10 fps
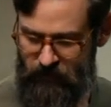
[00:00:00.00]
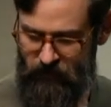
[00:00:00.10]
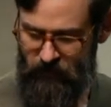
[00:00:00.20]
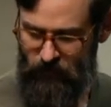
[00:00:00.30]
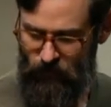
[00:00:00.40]

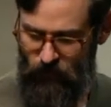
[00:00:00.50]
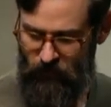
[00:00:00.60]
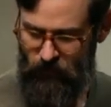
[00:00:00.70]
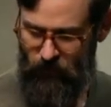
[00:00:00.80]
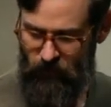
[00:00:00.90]
I'm going to do
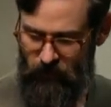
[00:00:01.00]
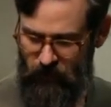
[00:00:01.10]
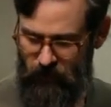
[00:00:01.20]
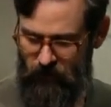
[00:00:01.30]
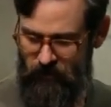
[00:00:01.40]
1 part
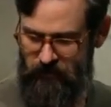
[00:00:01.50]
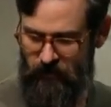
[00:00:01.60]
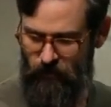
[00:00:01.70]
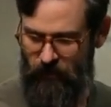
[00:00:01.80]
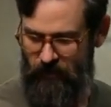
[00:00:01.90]

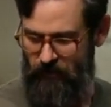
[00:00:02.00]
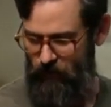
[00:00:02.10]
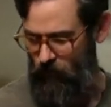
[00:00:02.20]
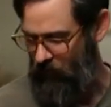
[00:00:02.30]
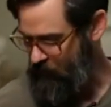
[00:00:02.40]
oxide red
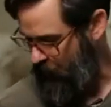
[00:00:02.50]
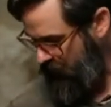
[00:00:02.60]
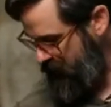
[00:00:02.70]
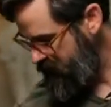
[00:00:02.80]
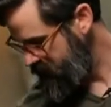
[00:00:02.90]
to 1 part